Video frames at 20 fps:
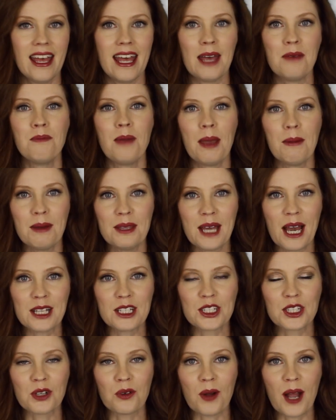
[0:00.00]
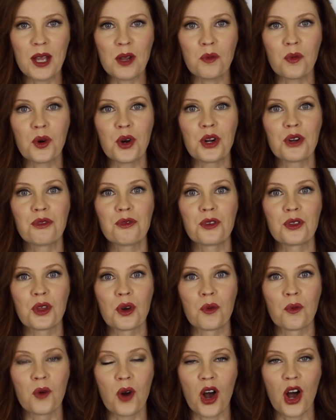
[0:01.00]
And maybe that's the right word for
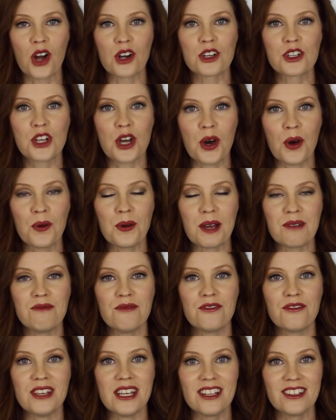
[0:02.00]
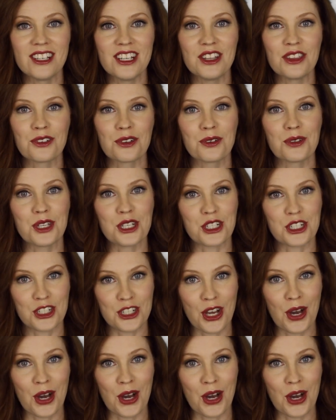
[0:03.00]
the wrong tone I'm feeling through this